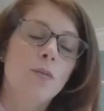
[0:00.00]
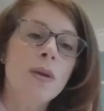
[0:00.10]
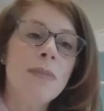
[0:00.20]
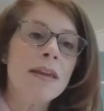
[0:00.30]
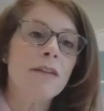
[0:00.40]

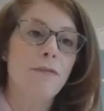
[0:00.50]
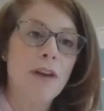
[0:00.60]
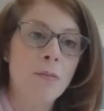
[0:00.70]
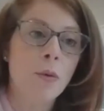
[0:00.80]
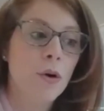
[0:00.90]
We make a
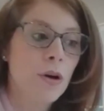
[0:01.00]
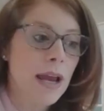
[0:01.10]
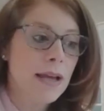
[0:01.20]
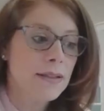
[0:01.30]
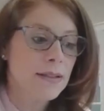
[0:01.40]
framework
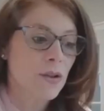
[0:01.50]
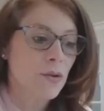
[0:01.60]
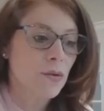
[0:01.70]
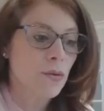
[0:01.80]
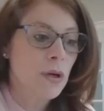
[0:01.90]
as
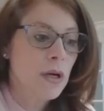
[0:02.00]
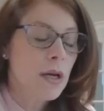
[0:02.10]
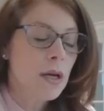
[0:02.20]
to,